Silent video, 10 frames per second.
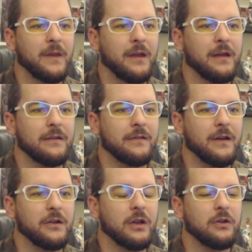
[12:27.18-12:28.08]
is
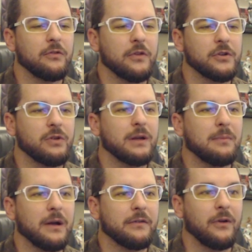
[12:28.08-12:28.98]
you can use the
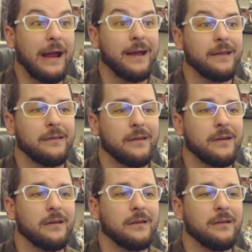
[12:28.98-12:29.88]
Shrinkmeister and
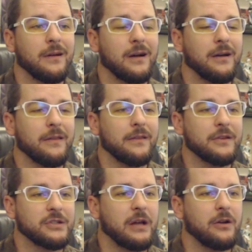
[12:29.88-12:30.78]
the
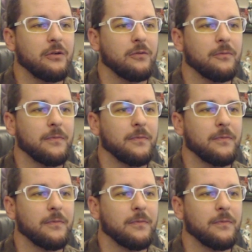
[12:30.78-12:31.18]
Shadow